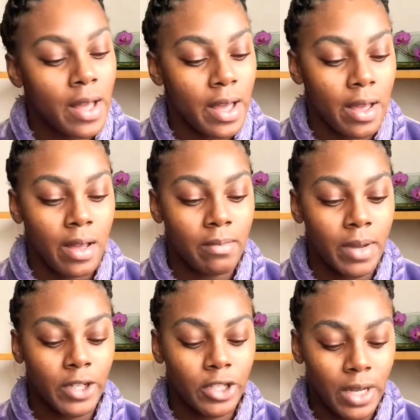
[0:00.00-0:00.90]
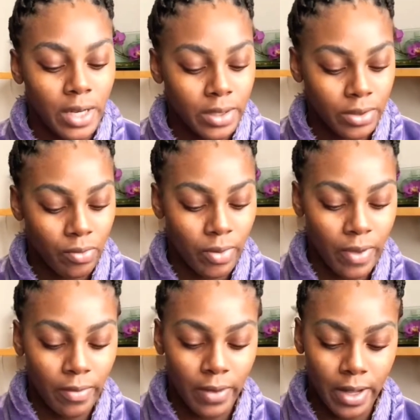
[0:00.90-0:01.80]
and my shade is
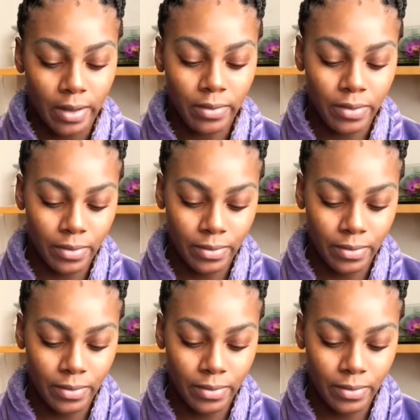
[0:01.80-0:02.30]
355,